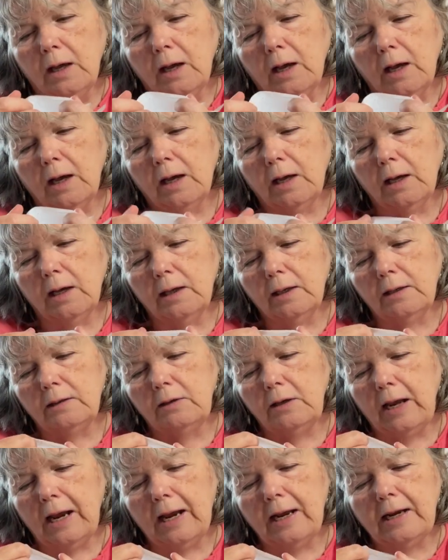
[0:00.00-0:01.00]
uh,
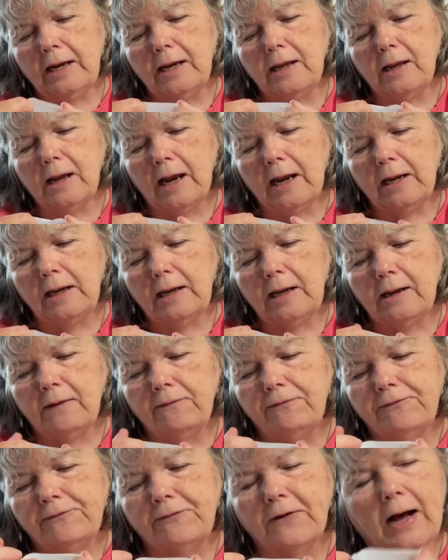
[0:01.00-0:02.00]
any, any
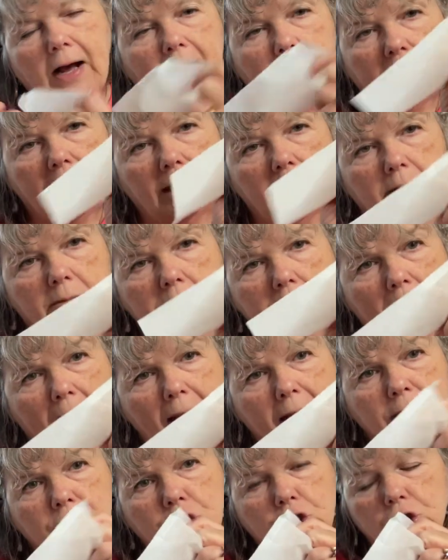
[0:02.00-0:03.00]
fine
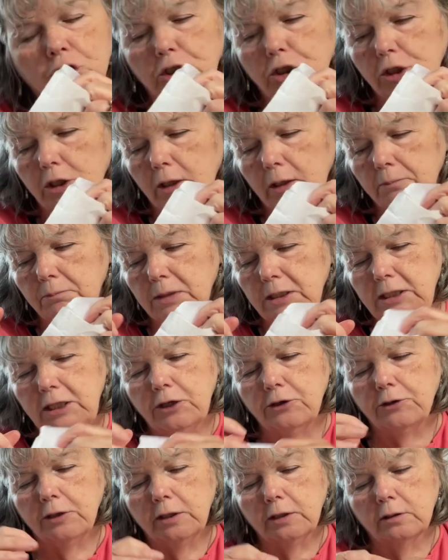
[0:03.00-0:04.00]
mesh
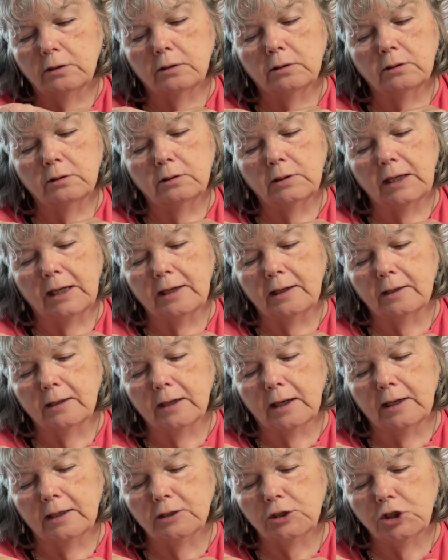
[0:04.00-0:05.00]
material like
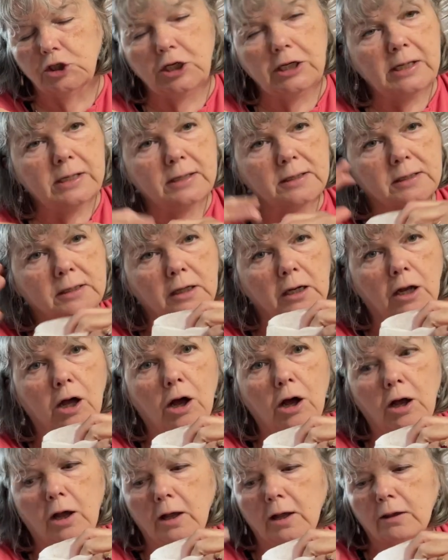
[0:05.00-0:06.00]
a
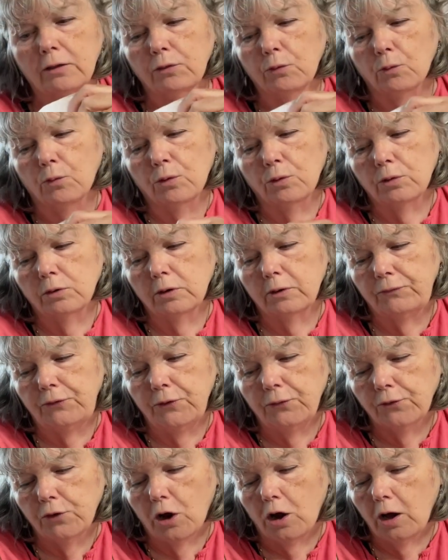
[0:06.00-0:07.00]
cheesecloth, or if
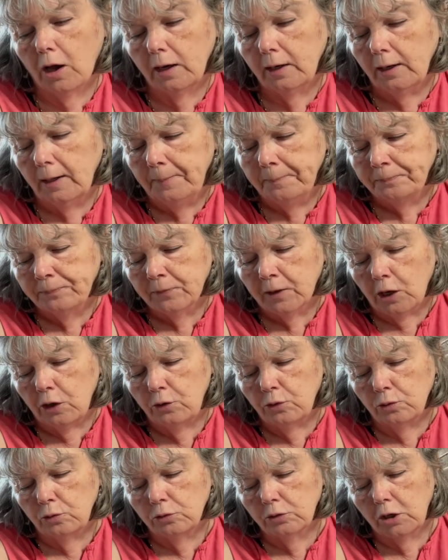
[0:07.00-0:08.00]
you've got an
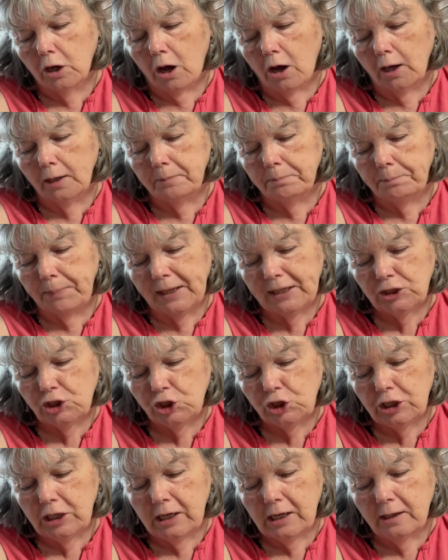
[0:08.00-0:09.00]
old cotton bed
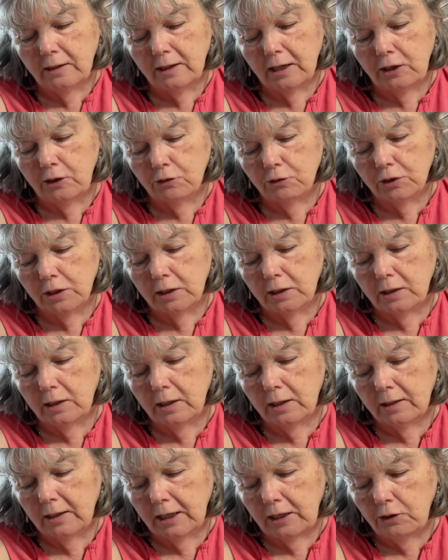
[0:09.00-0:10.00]
sheet that you can
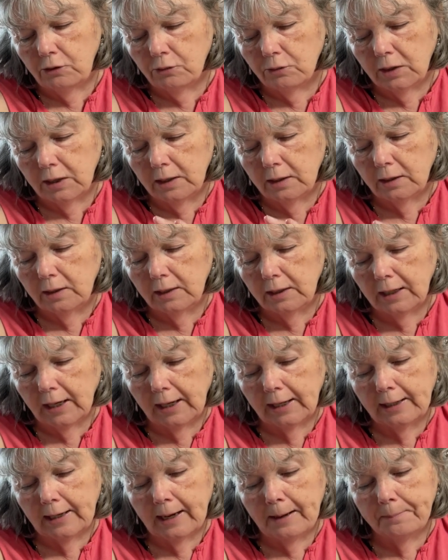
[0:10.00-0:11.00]
that you can
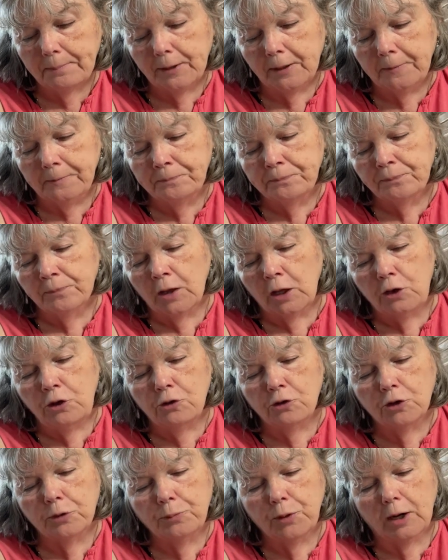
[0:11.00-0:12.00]
cut up, you
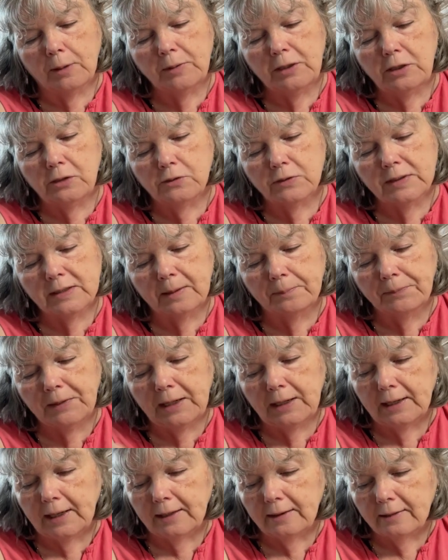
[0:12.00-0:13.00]
could probably use
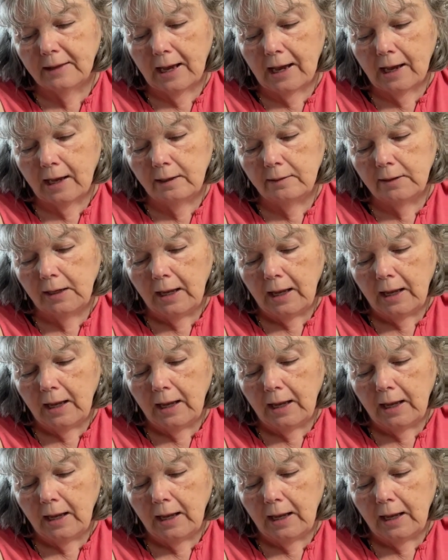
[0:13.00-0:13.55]
something like that.